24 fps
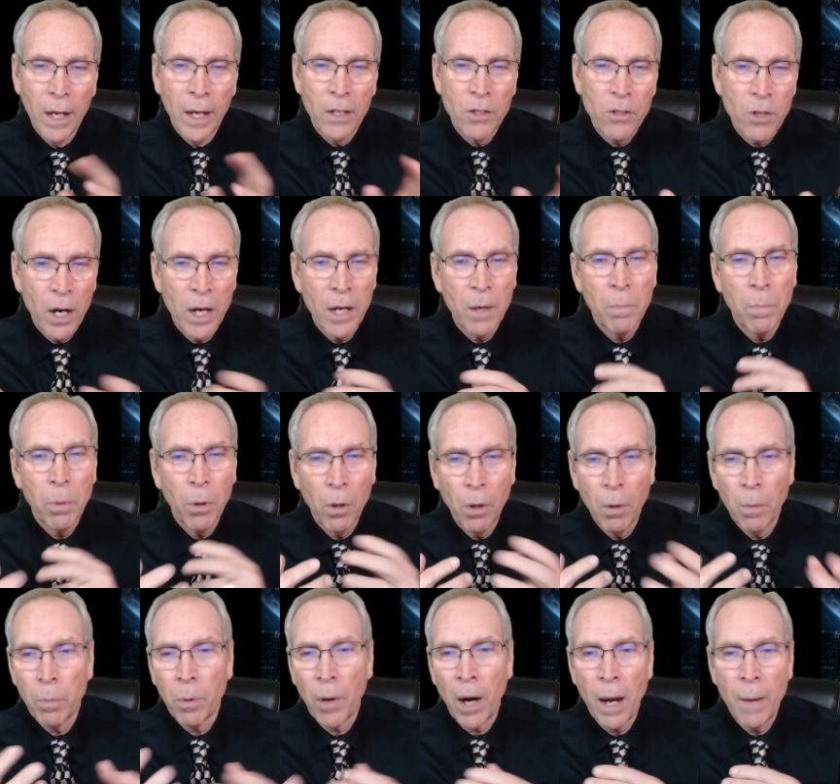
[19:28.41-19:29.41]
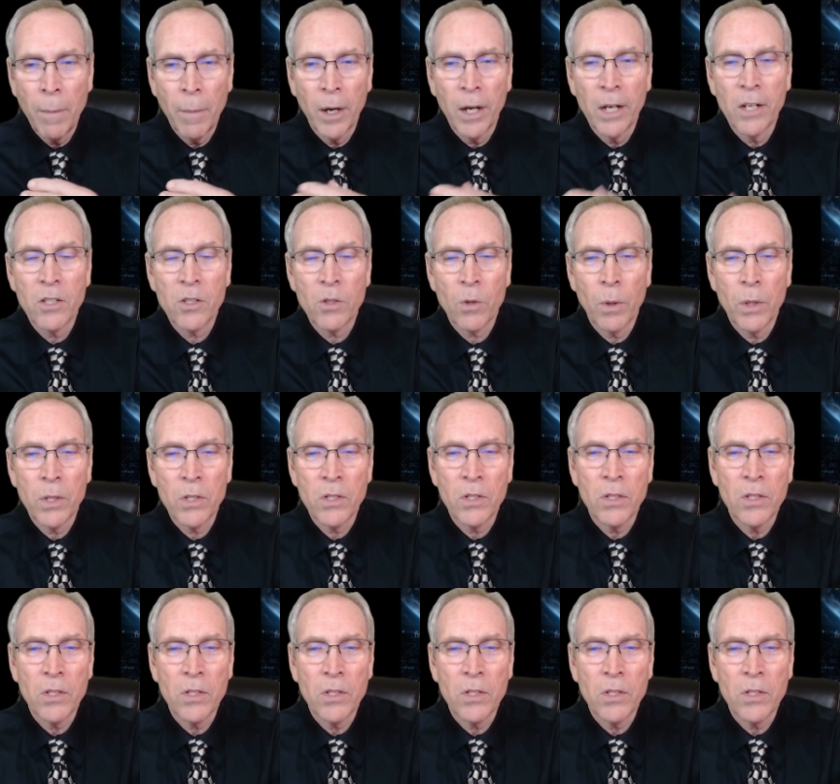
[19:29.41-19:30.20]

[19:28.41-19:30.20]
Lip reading: trying to pull primary sources